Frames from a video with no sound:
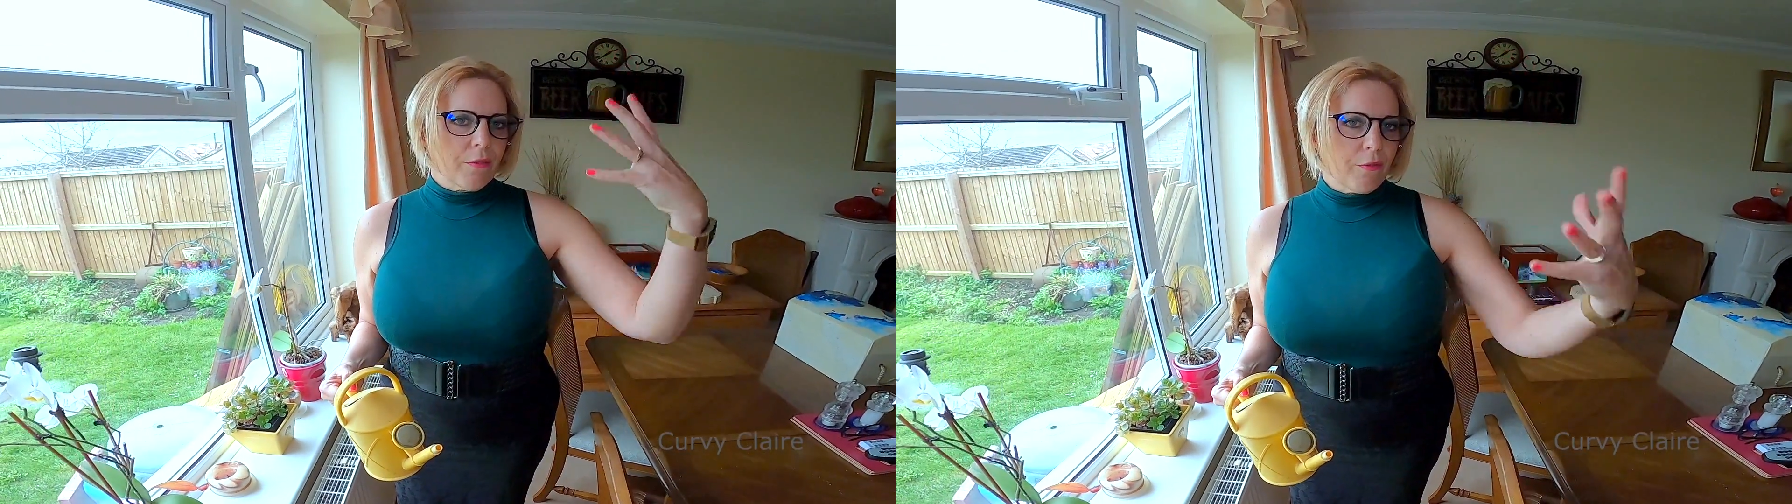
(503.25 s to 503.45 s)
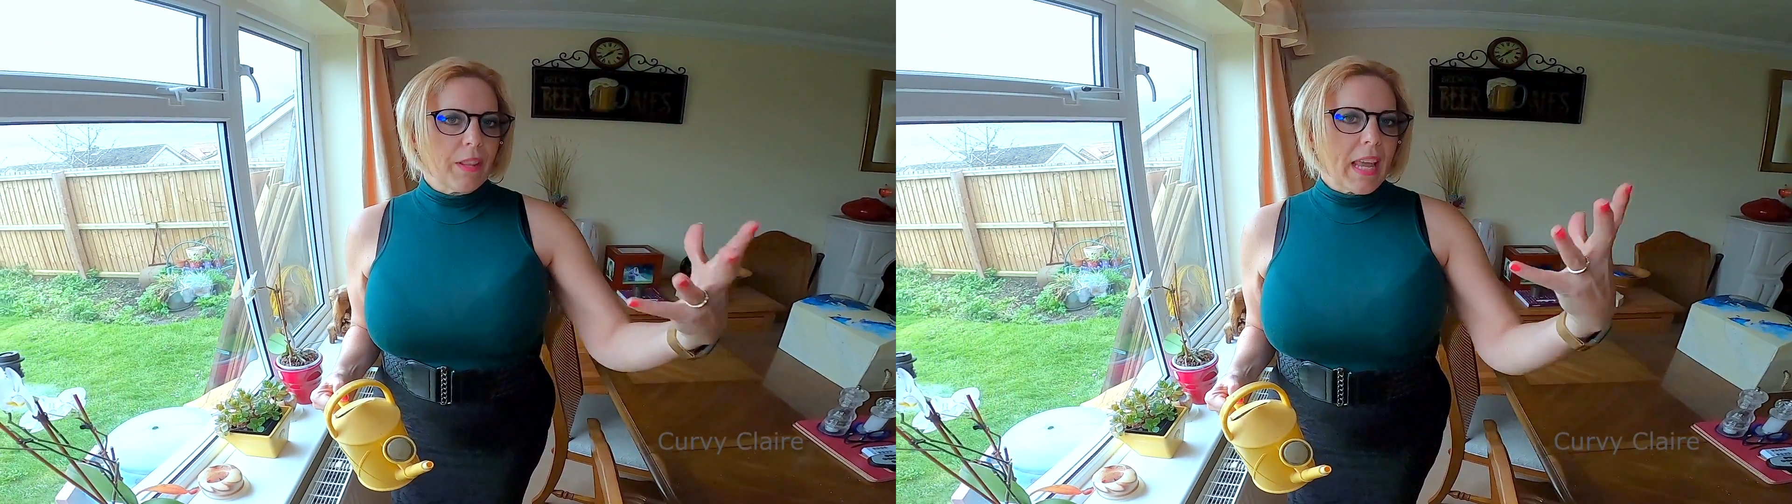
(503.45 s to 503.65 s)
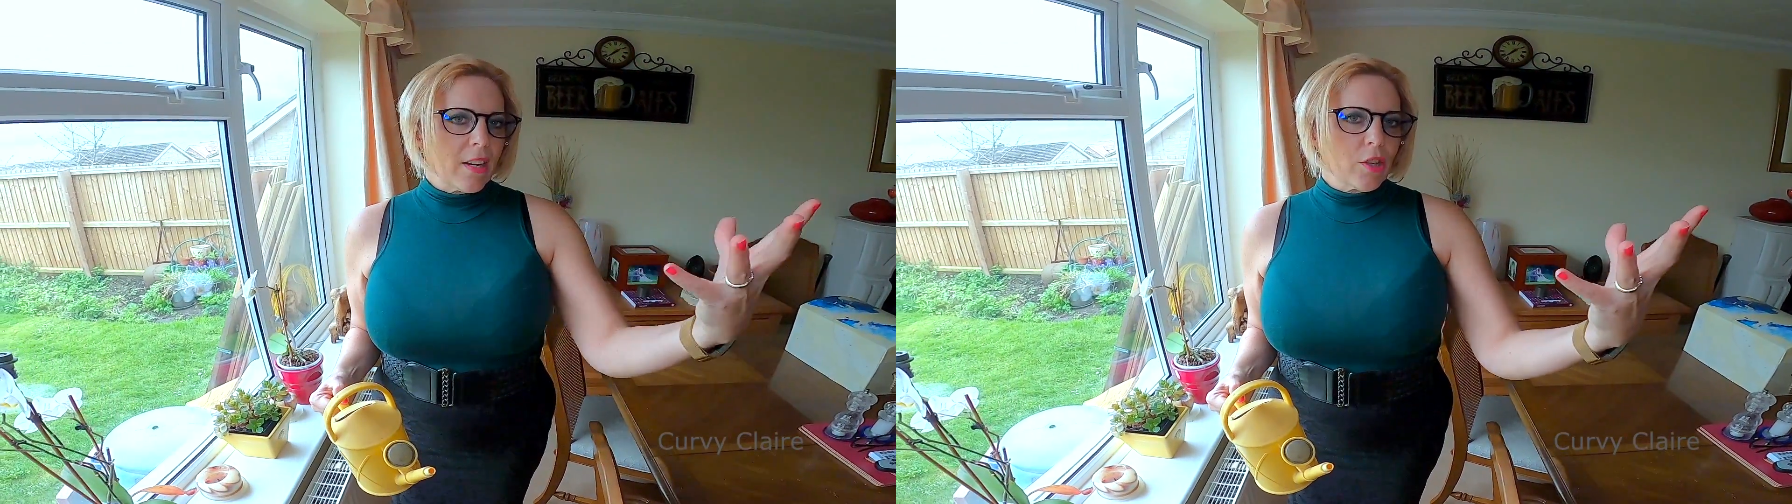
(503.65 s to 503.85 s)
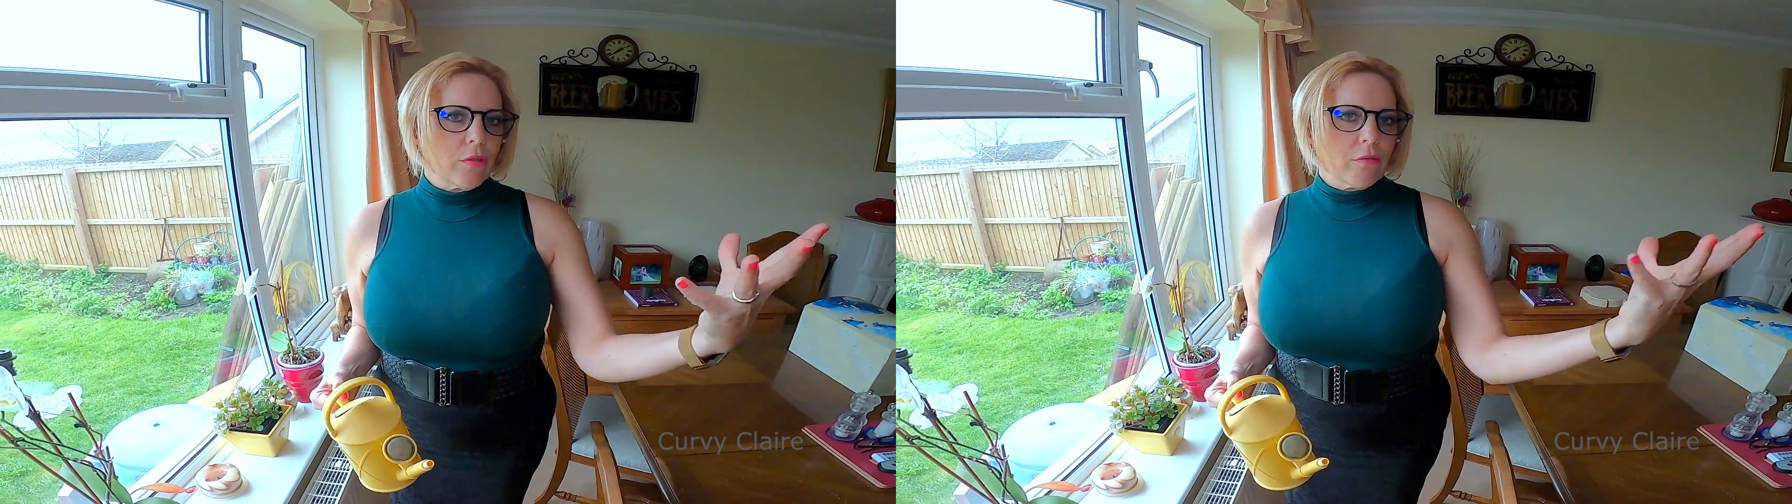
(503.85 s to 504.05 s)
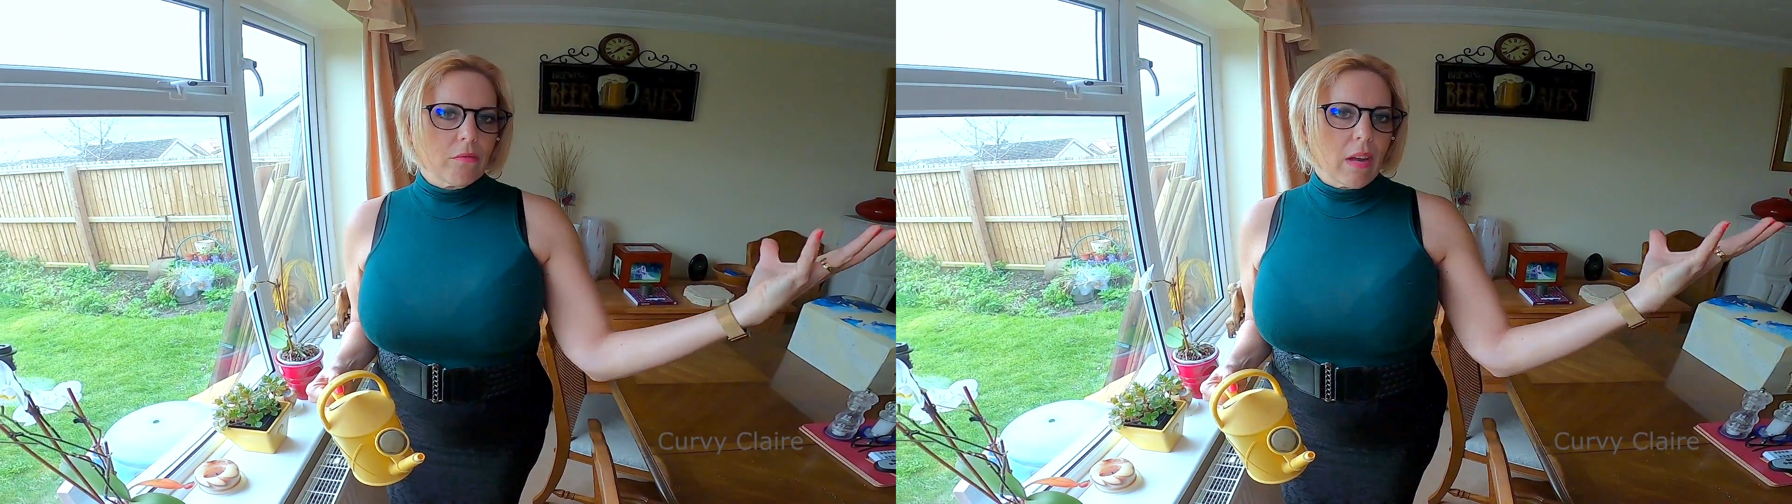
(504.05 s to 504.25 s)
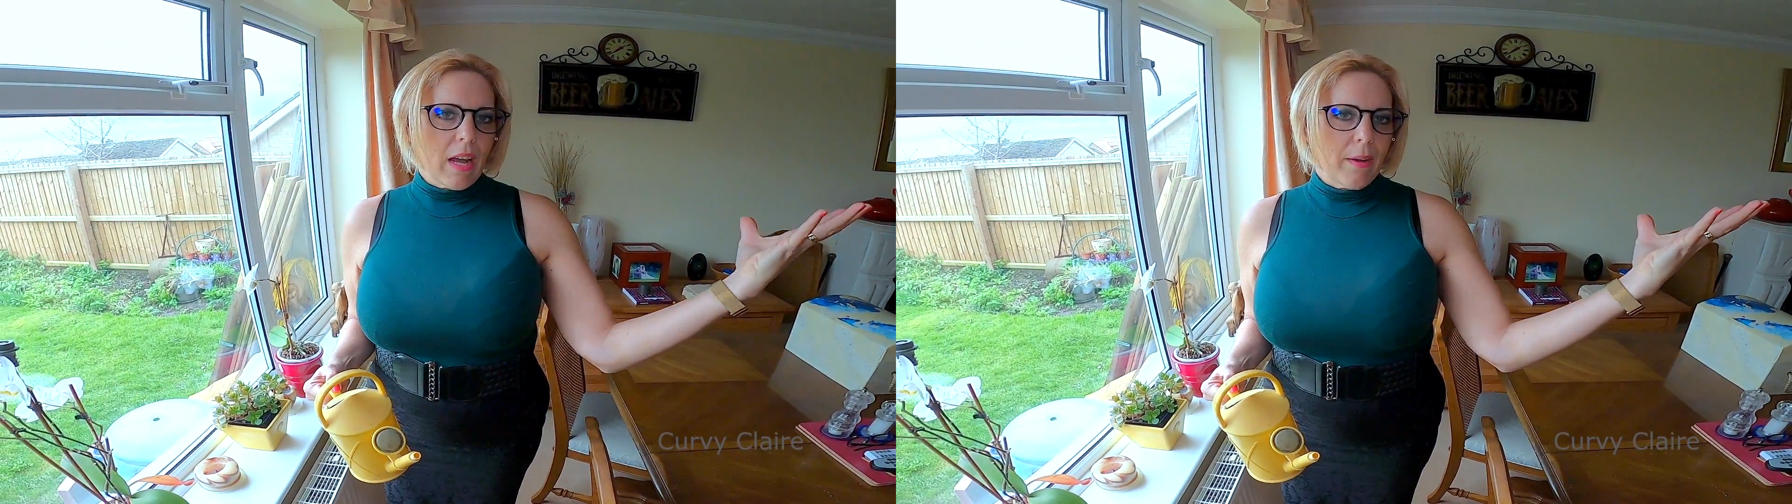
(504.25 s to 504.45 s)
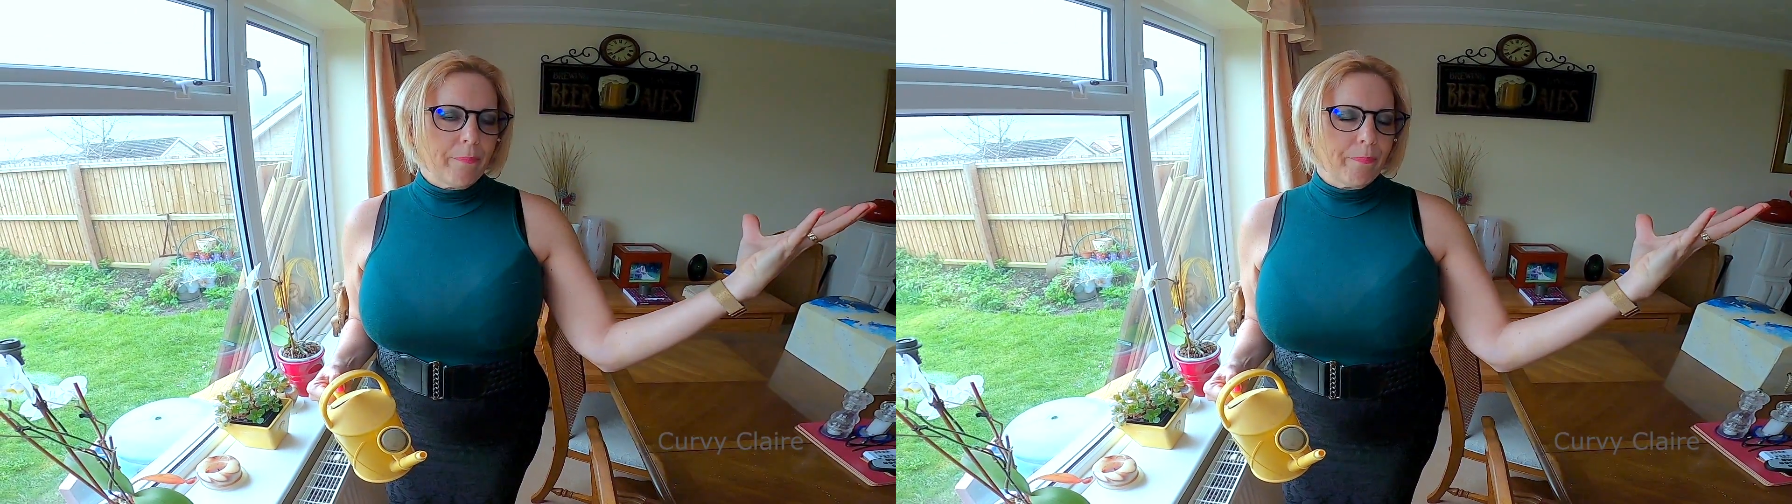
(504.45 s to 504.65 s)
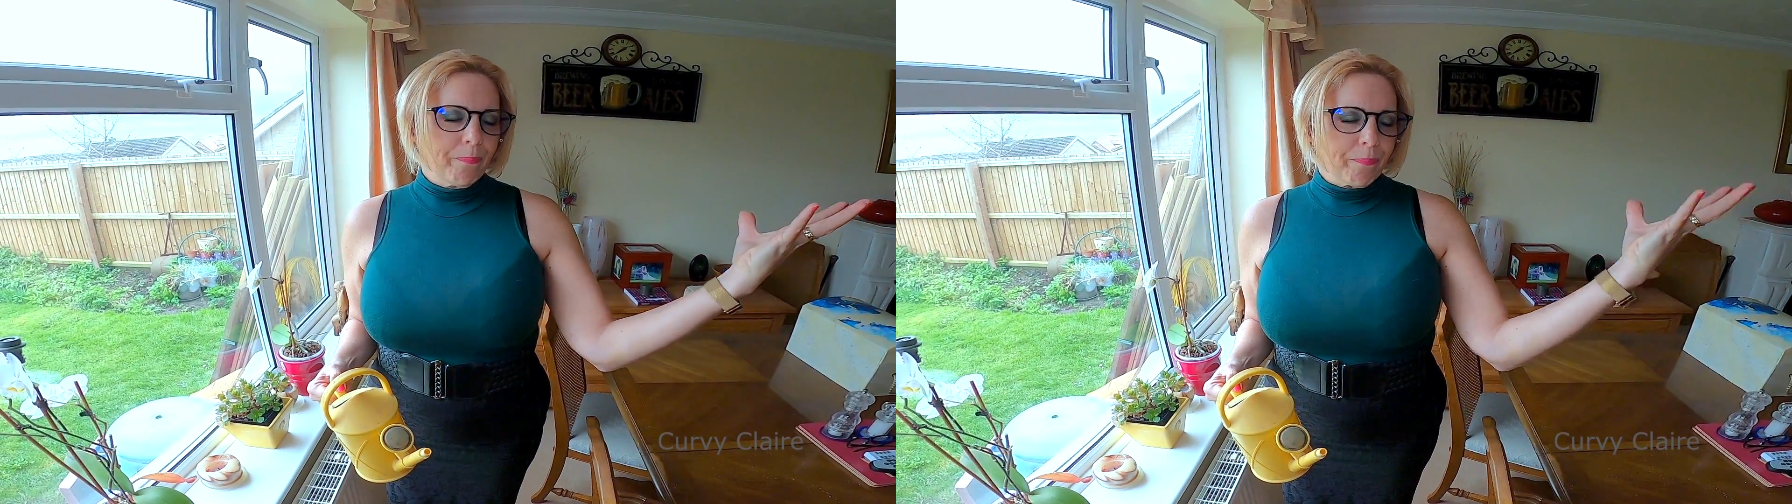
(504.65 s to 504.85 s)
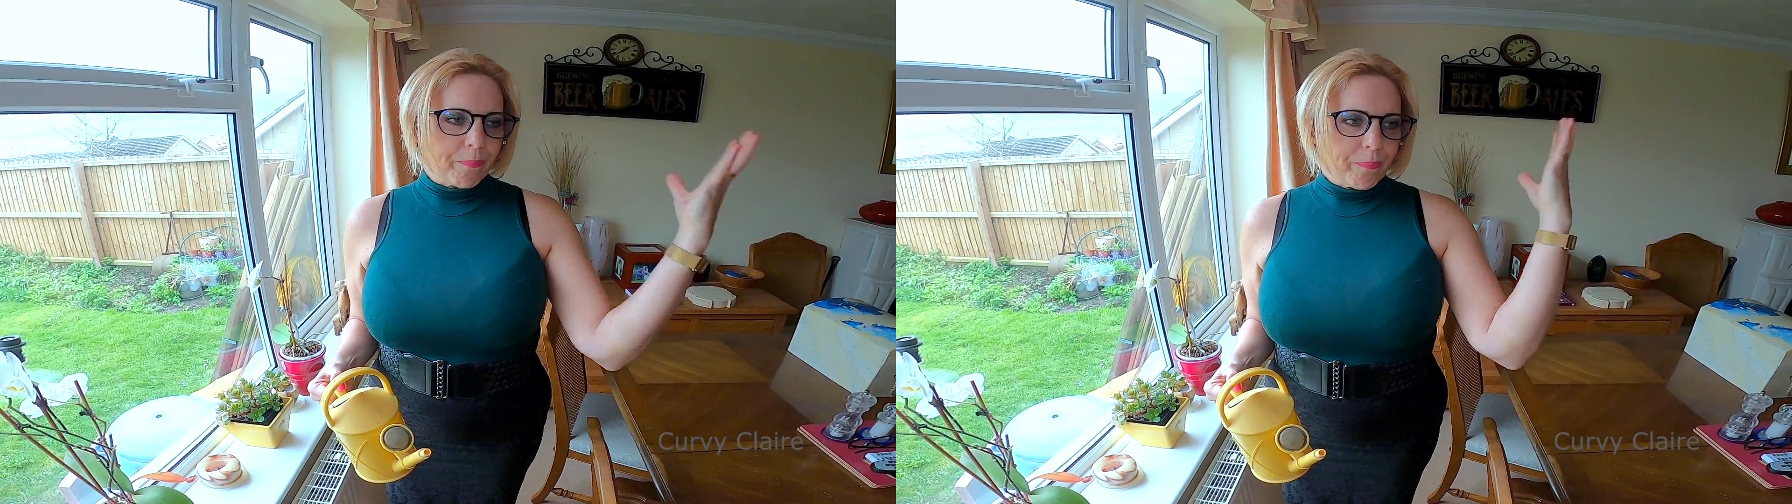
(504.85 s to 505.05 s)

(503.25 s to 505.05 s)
for the actual um,